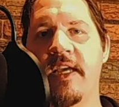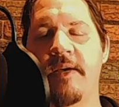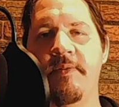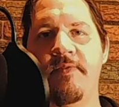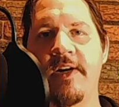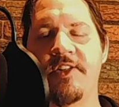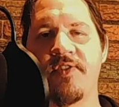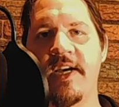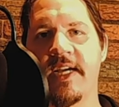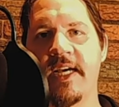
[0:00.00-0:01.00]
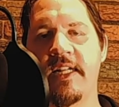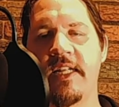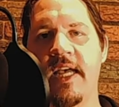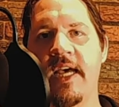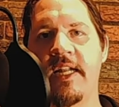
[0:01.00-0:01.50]
him and Red
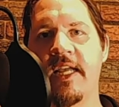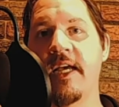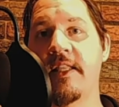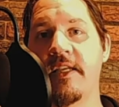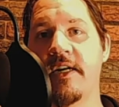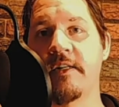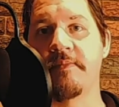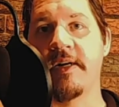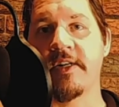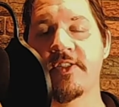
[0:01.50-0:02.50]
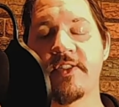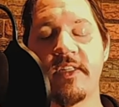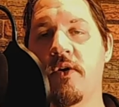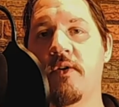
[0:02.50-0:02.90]
Dragon and he and the Young Bucks.